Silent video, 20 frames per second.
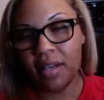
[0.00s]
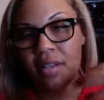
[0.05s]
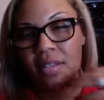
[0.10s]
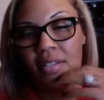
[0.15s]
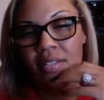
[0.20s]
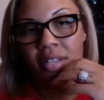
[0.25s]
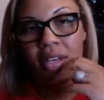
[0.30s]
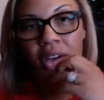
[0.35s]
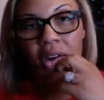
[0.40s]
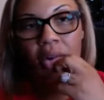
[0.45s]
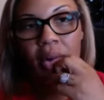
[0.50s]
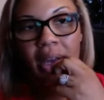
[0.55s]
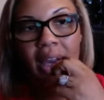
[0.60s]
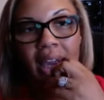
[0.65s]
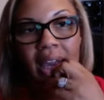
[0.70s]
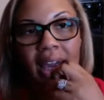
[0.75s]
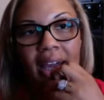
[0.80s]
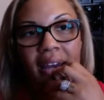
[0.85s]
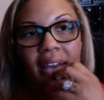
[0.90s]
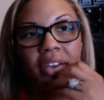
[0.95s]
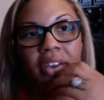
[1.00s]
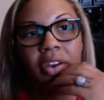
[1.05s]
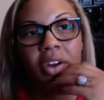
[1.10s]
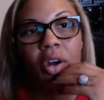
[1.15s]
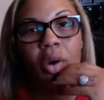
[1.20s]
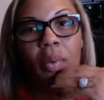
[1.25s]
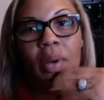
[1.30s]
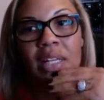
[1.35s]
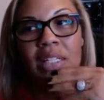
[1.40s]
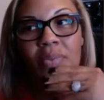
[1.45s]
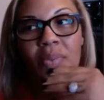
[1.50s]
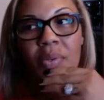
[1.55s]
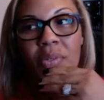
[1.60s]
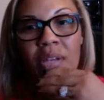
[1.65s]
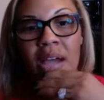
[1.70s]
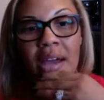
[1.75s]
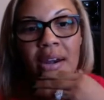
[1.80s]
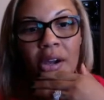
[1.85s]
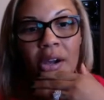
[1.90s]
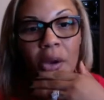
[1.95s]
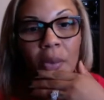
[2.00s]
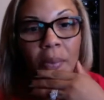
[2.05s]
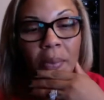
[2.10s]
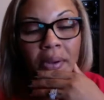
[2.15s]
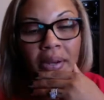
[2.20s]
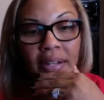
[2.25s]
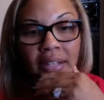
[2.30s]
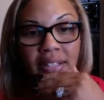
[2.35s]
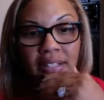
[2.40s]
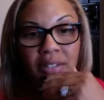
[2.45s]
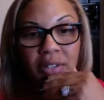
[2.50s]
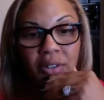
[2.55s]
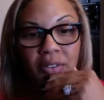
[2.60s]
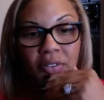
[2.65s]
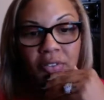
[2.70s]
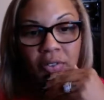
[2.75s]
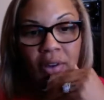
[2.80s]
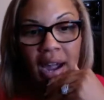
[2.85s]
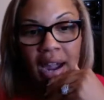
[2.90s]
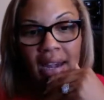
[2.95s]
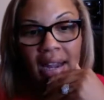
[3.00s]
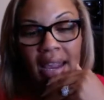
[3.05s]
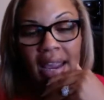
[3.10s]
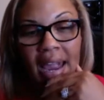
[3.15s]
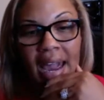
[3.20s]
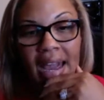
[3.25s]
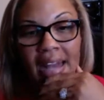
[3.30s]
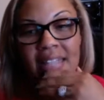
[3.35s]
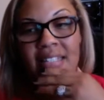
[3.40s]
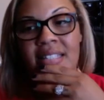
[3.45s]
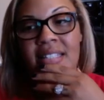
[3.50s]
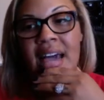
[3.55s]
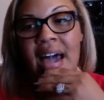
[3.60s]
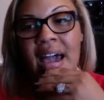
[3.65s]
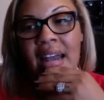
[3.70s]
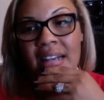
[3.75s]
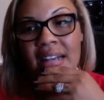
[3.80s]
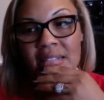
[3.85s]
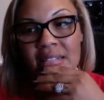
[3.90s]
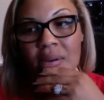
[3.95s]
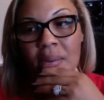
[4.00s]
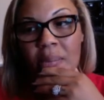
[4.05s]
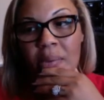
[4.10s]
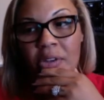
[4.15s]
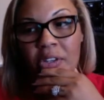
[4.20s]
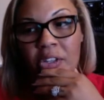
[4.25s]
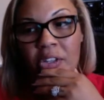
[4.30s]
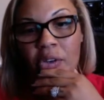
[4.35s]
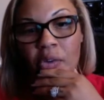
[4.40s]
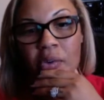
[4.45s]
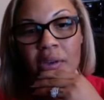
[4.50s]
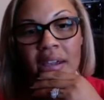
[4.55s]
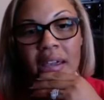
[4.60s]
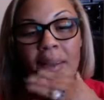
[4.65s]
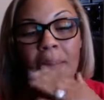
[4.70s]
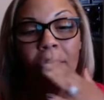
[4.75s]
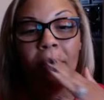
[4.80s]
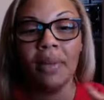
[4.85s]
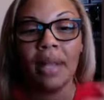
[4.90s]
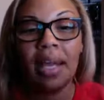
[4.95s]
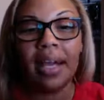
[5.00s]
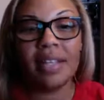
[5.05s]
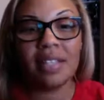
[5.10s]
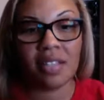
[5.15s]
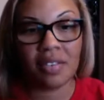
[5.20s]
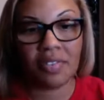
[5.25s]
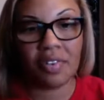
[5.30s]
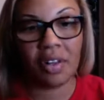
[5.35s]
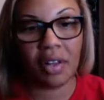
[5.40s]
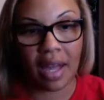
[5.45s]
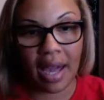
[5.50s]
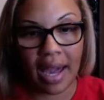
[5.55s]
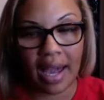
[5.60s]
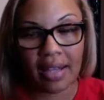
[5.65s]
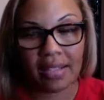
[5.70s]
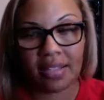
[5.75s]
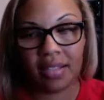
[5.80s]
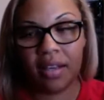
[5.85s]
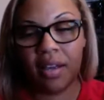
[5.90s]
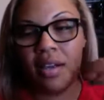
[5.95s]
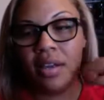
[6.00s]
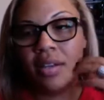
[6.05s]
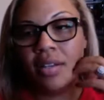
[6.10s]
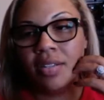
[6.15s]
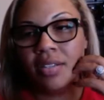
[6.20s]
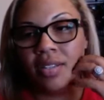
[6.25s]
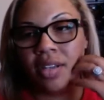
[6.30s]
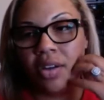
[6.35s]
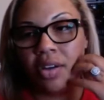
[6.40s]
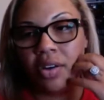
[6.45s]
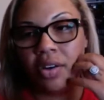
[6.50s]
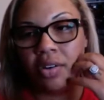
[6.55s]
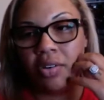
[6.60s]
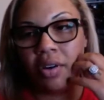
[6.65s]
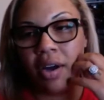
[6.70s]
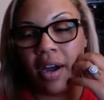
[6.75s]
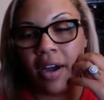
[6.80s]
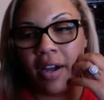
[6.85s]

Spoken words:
So again, your quiz will not open until Friday, as that is what we're doing in place of class. So